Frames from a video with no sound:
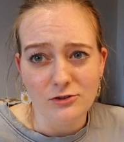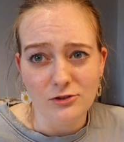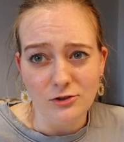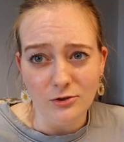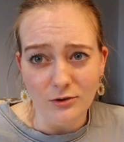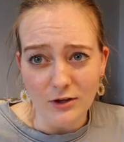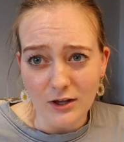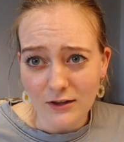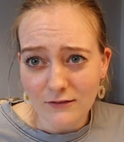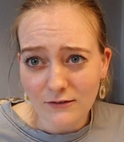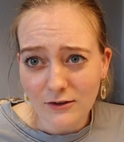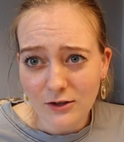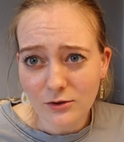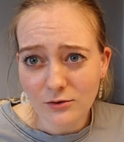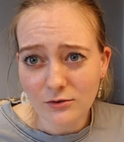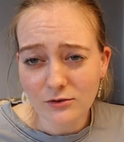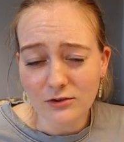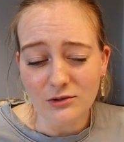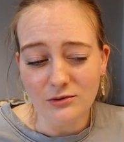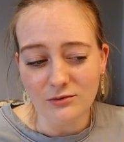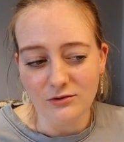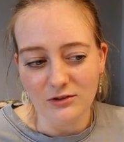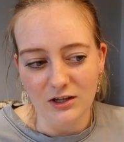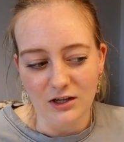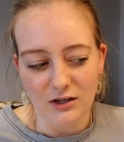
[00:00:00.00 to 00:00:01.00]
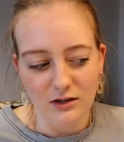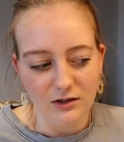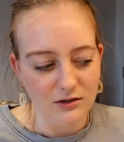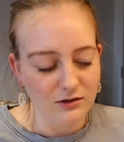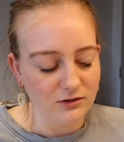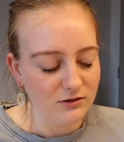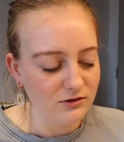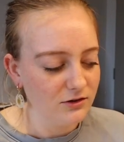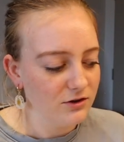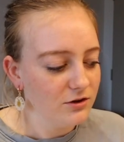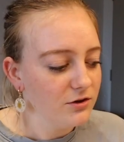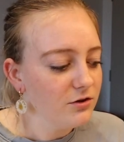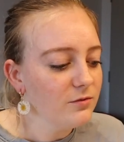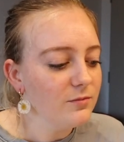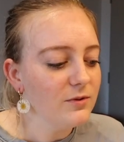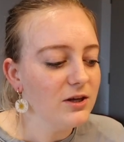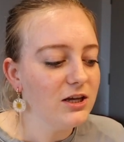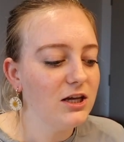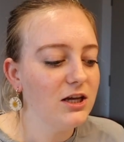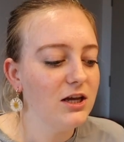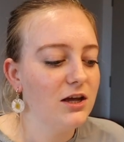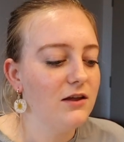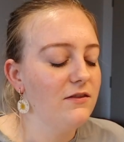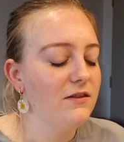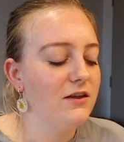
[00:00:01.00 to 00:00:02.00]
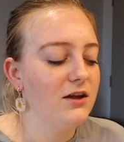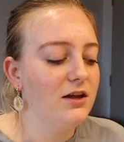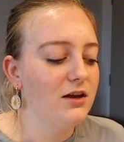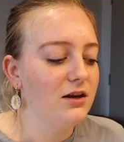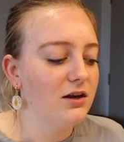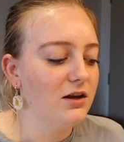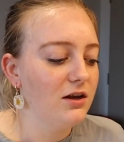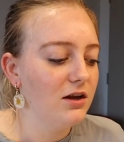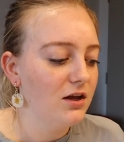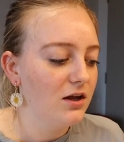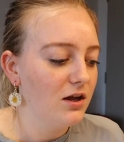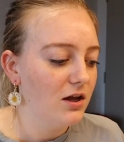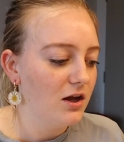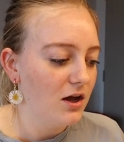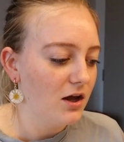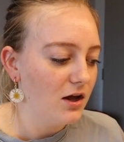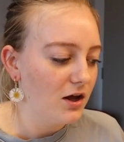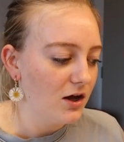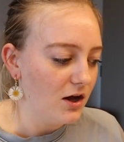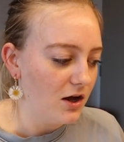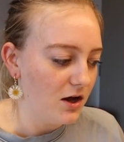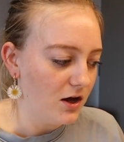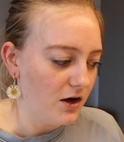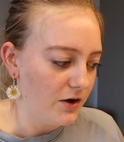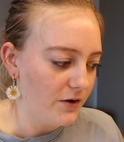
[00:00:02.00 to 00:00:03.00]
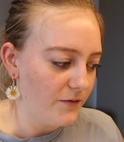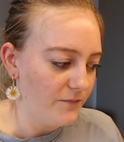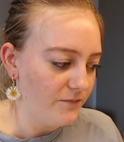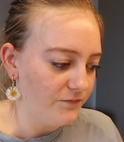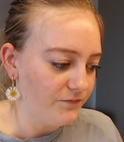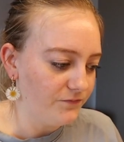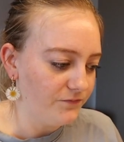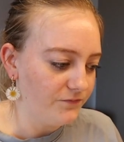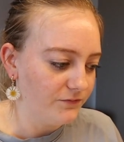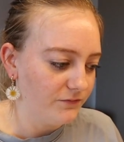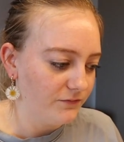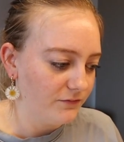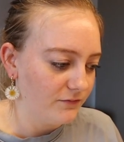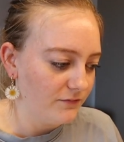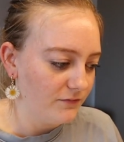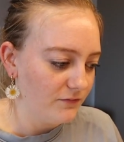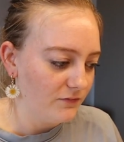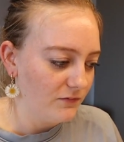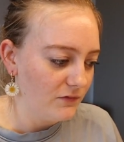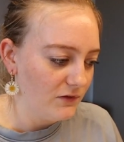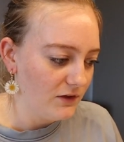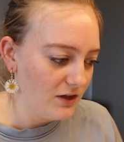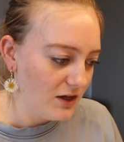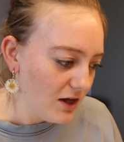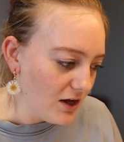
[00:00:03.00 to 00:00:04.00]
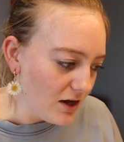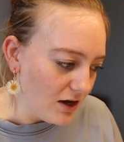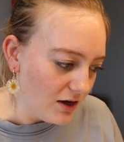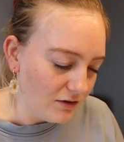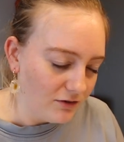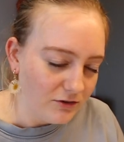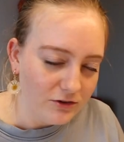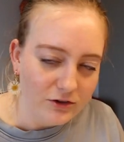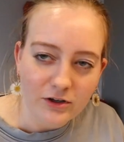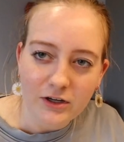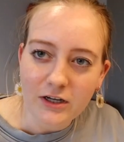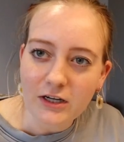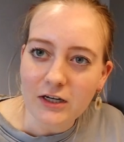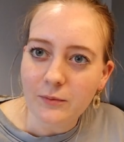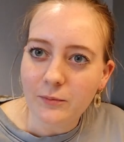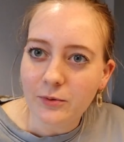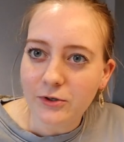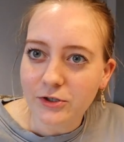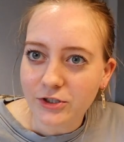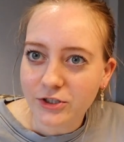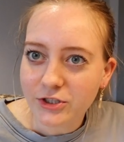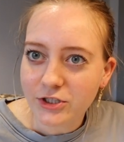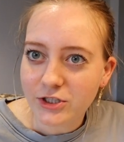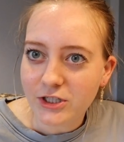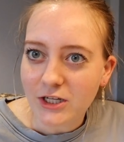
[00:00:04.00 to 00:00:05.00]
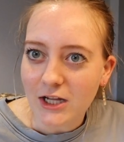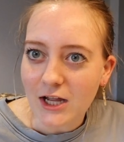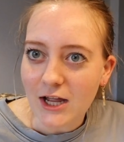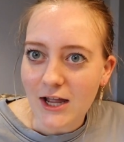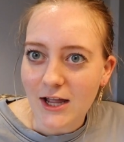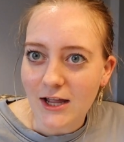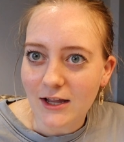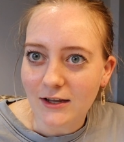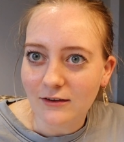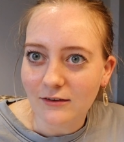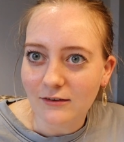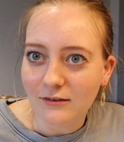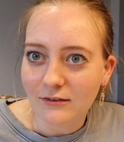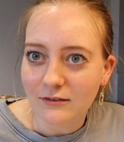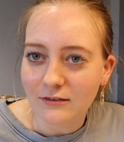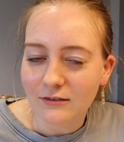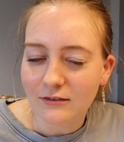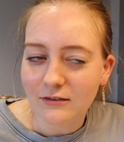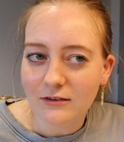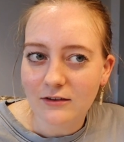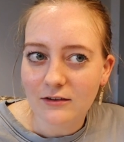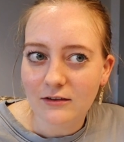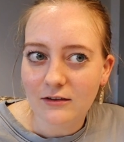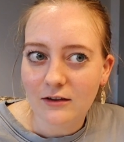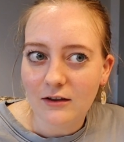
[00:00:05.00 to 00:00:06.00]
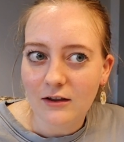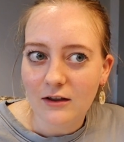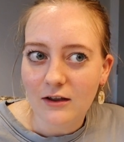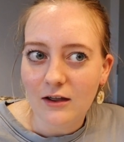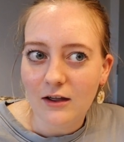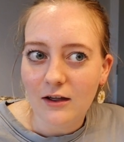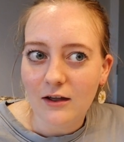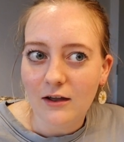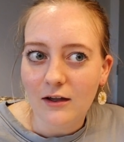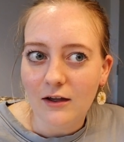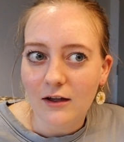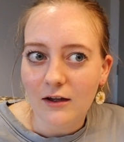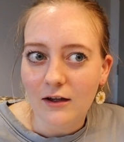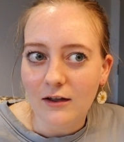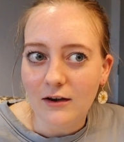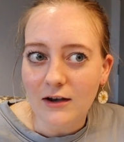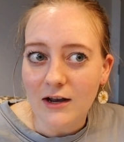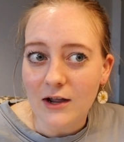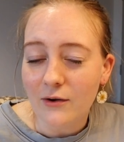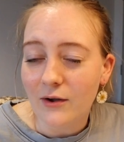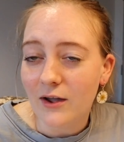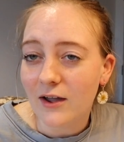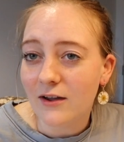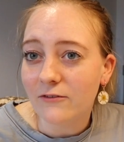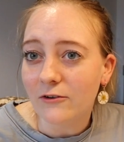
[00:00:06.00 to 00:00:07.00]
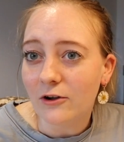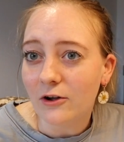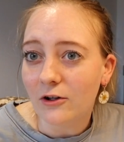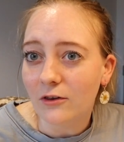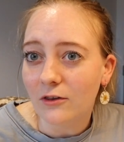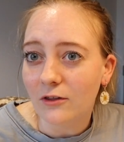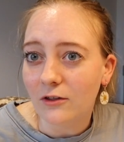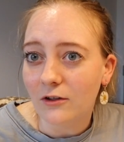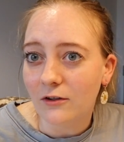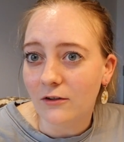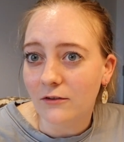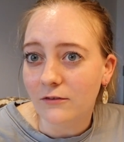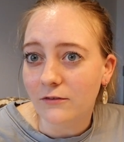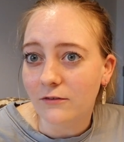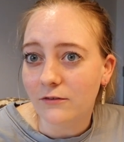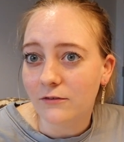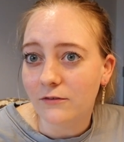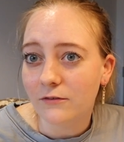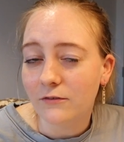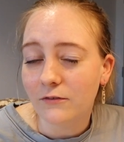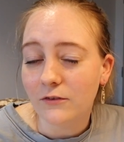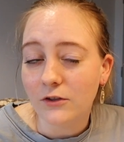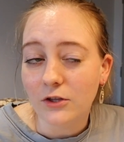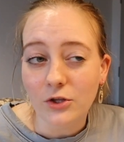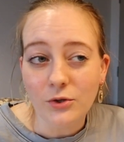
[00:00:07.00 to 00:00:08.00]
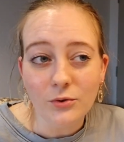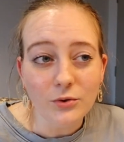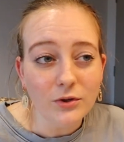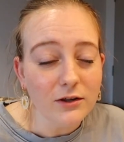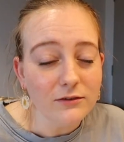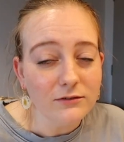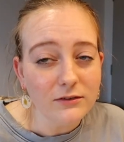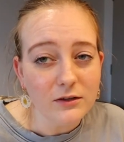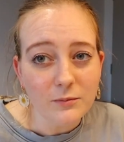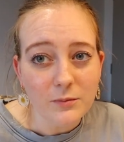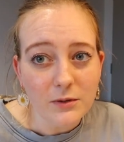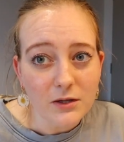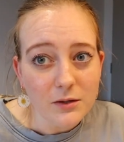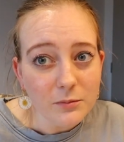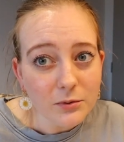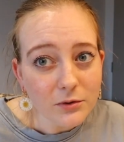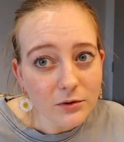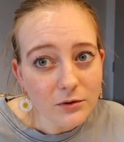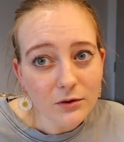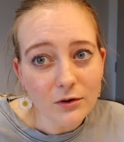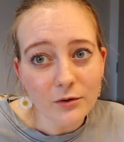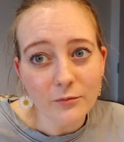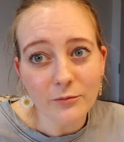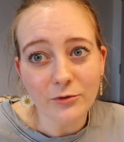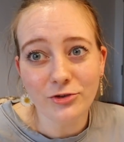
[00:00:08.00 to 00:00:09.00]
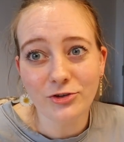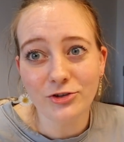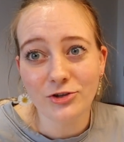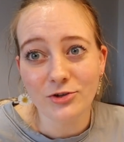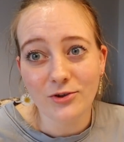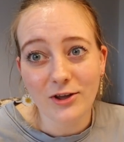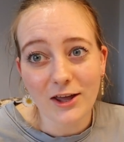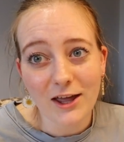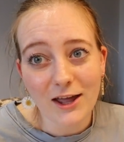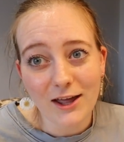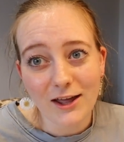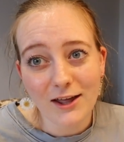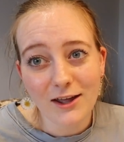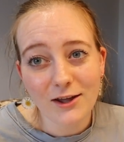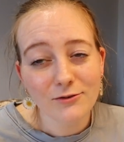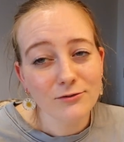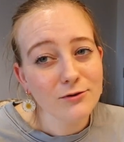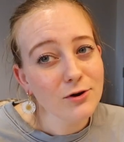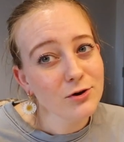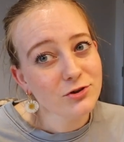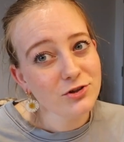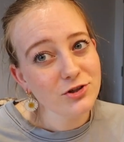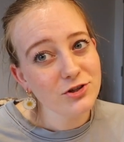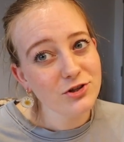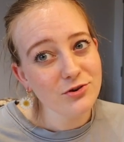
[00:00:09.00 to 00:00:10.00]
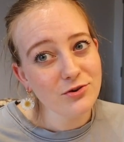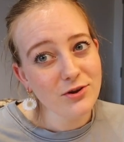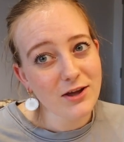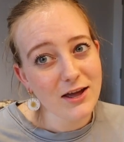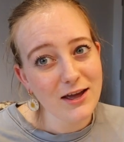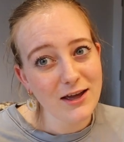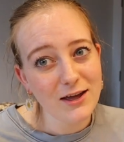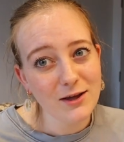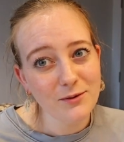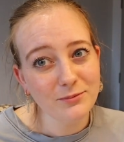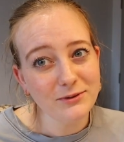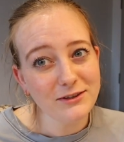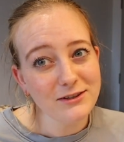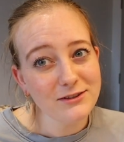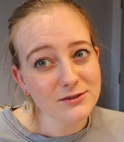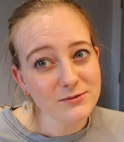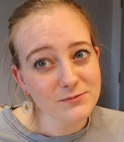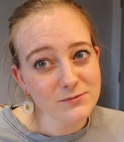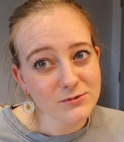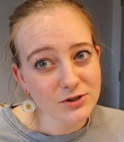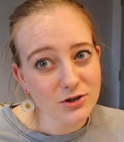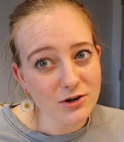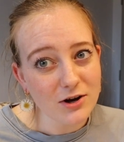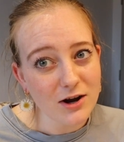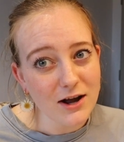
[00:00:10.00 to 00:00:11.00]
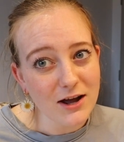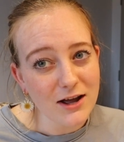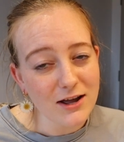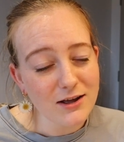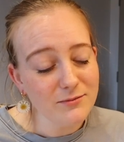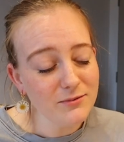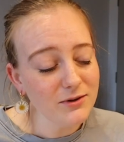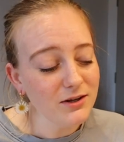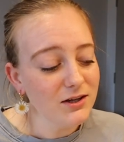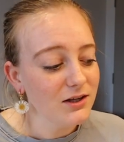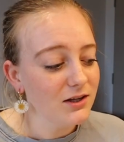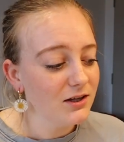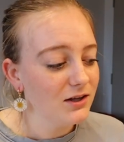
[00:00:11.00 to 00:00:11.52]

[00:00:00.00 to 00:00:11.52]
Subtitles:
2k views, and I was like, excuse me. And then started getting pushed, and now I have all of you lovely people, almost 2k, road to 2k, please subscribe.